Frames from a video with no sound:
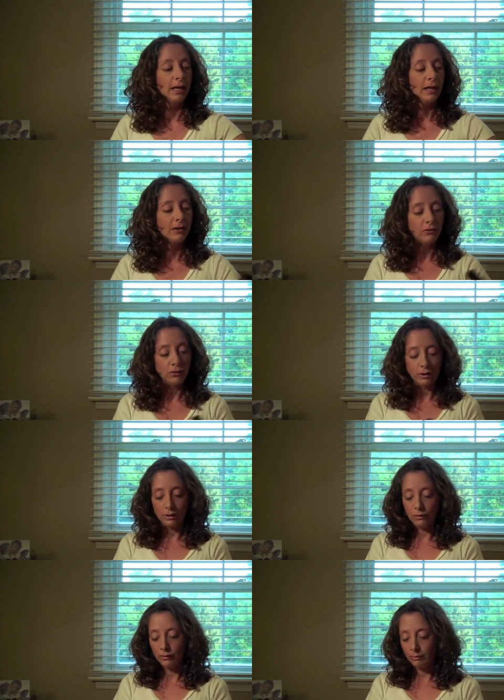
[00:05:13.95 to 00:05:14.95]
is you can
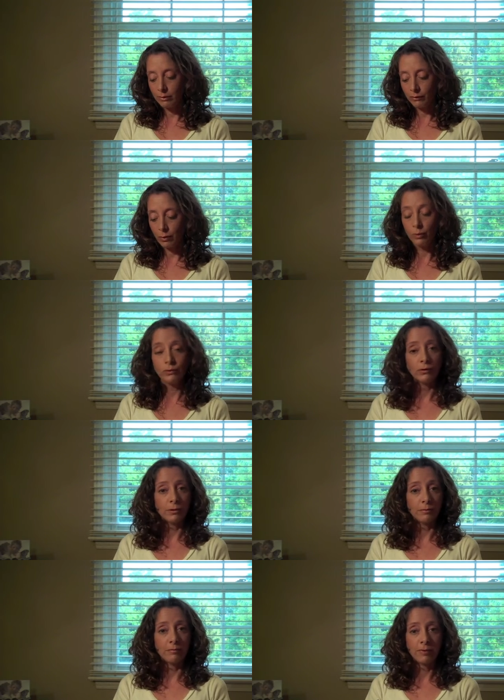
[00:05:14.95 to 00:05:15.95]
use them as a holster.